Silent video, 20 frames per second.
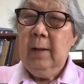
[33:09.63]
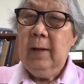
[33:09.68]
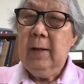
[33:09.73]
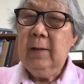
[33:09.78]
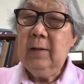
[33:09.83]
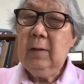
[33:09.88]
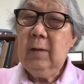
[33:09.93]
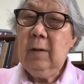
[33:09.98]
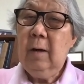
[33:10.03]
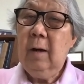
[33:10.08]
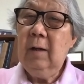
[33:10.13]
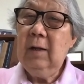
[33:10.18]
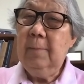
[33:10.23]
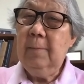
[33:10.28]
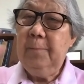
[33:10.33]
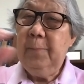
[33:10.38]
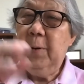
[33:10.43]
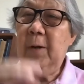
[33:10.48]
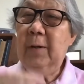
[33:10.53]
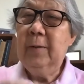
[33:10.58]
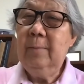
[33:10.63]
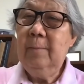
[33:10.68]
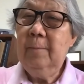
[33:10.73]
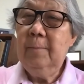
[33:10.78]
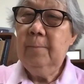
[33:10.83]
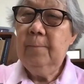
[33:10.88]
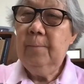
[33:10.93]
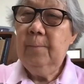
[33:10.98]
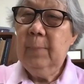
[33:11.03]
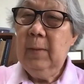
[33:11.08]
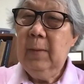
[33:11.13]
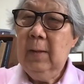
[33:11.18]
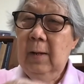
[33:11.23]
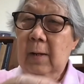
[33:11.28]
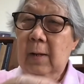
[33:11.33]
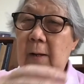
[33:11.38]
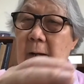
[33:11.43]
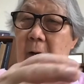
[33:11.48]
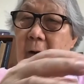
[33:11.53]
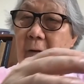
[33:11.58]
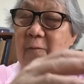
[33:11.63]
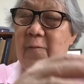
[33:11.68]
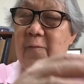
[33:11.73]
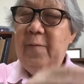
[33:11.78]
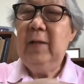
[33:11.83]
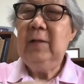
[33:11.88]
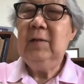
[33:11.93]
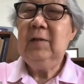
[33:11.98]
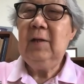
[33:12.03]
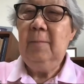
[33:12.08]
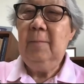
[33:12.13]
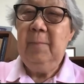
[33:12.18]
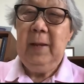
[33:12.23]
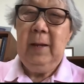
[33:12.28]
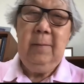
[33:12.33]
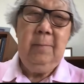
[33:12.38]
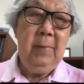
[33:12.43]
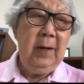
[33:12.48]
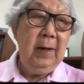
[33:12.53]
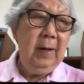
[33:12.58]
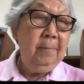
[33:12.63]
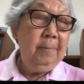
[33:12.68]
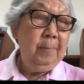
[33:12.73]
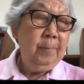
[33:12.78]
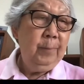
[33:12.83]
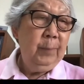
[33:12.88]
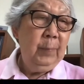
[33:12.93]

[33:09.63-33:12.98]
has called upon our friends in Myanmar